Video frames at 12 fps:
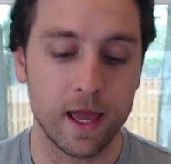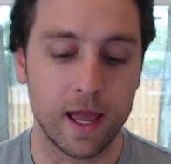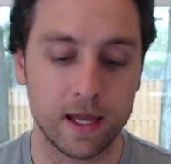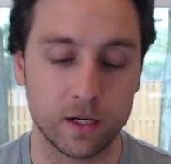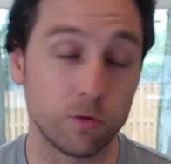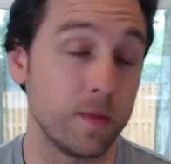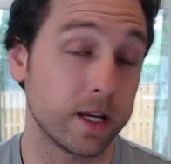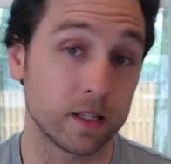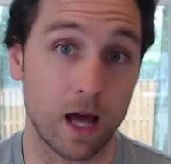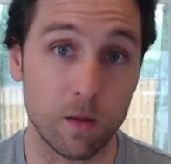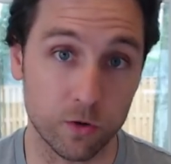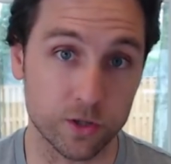and it will make a
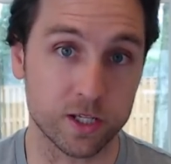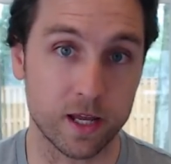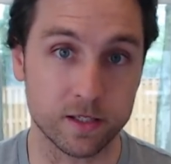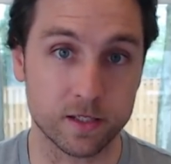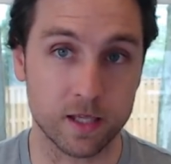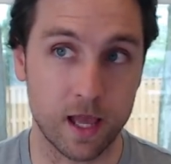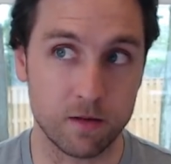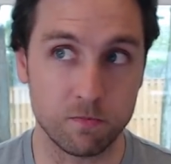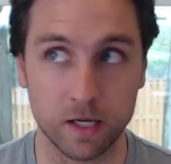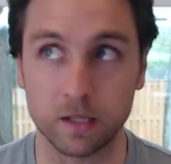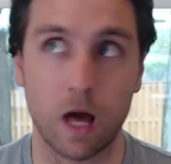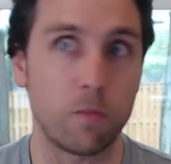lot more sense
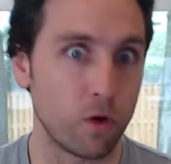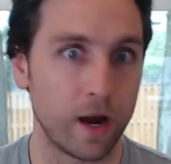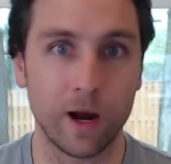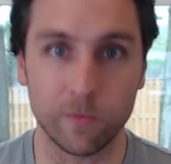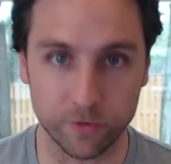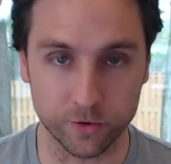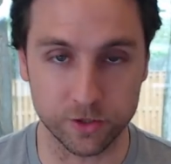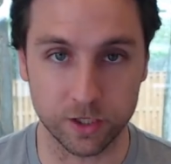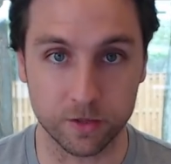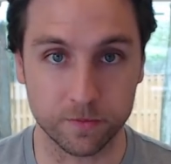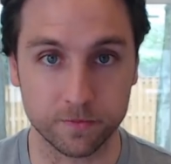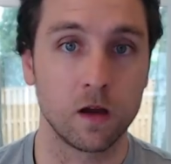and be a lot more helpful to
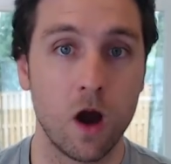you.